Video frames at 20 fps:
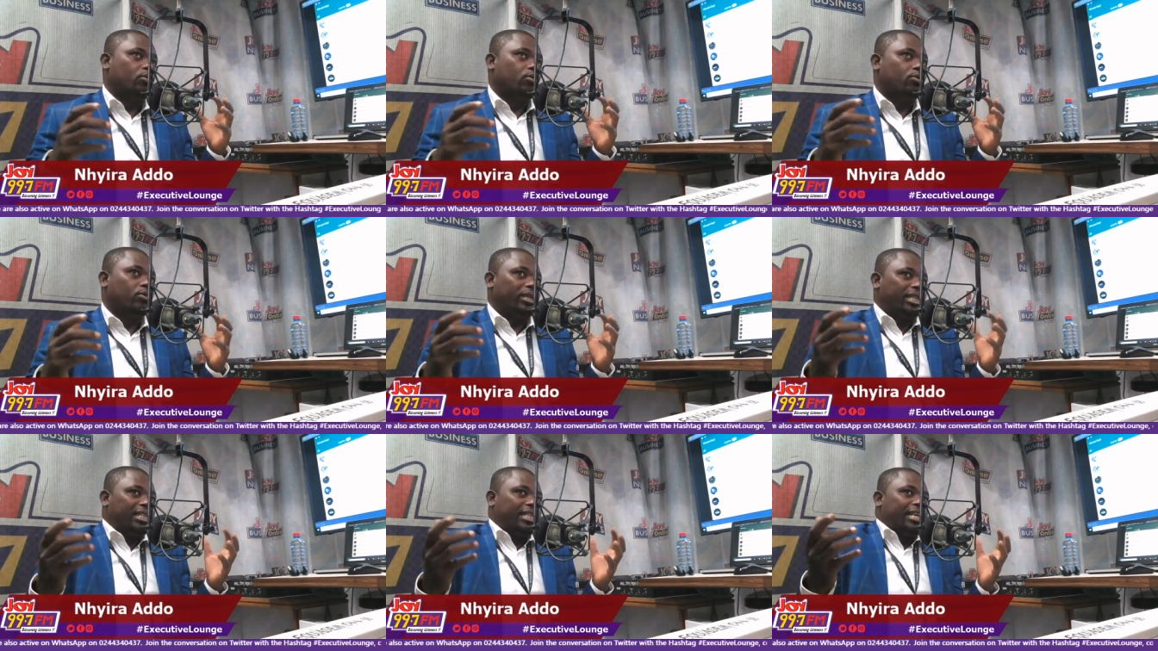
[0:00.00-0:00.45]

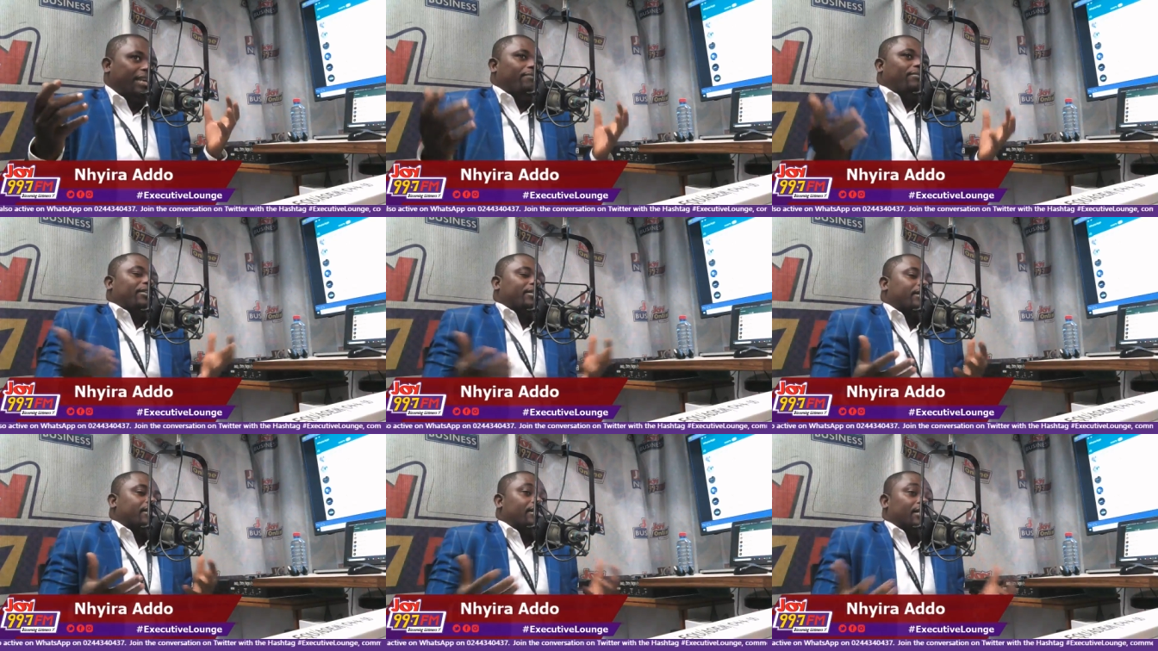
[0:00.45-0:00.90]
would
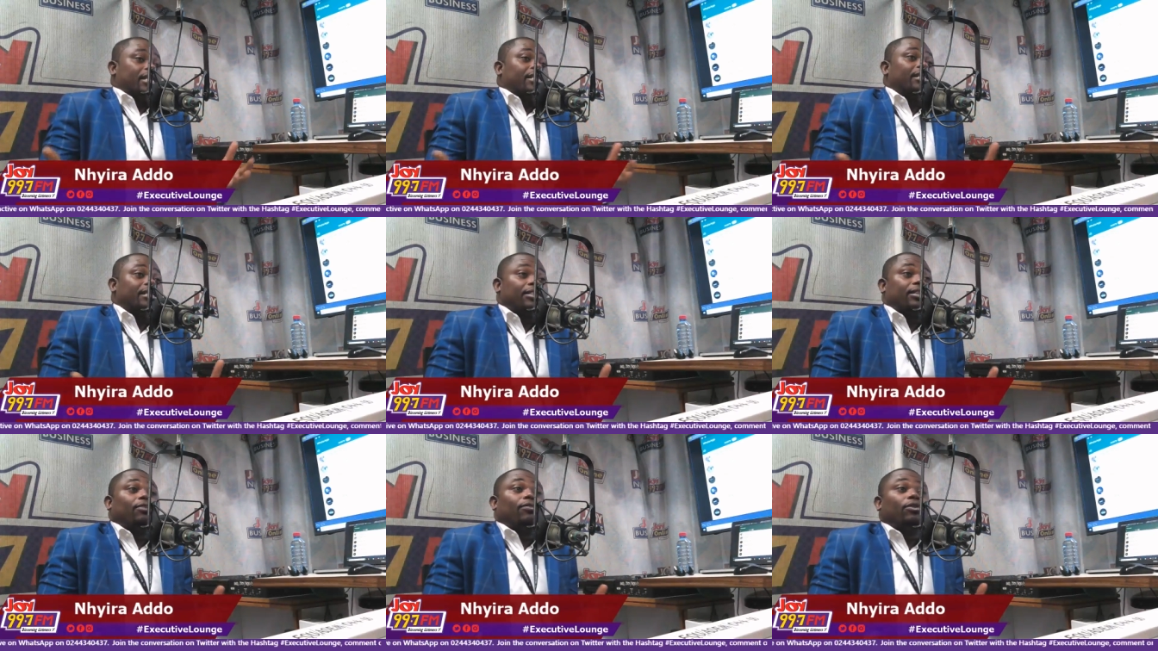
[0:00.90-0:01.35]
give us a
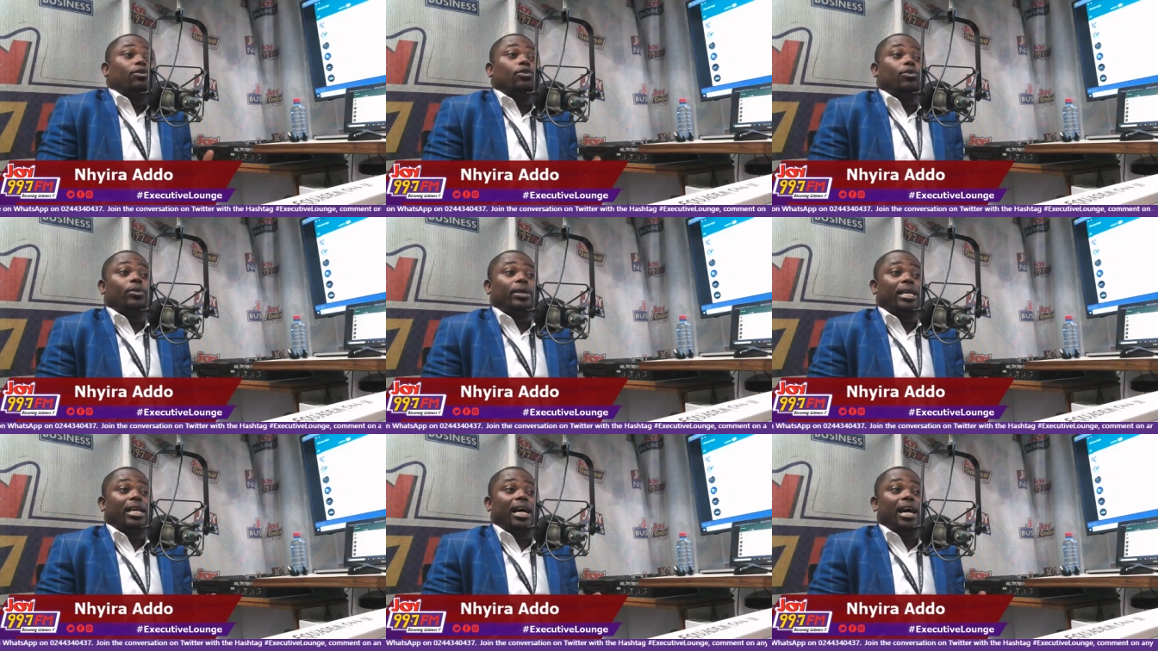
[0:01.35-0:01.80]
sense of who
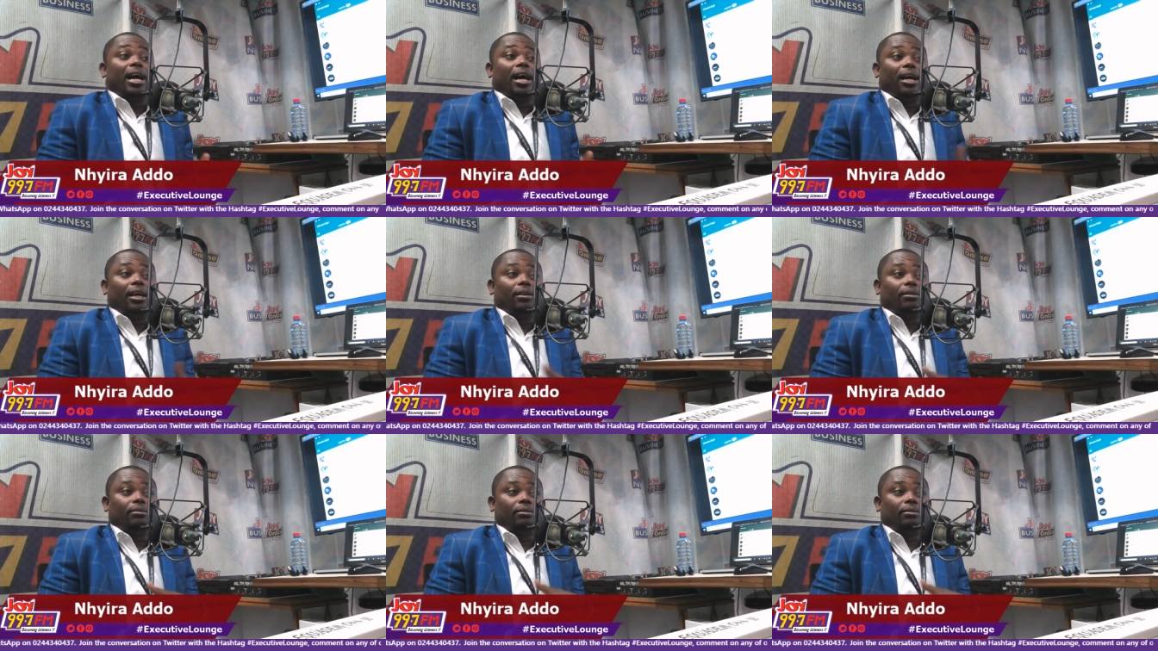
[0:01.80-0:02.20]
we are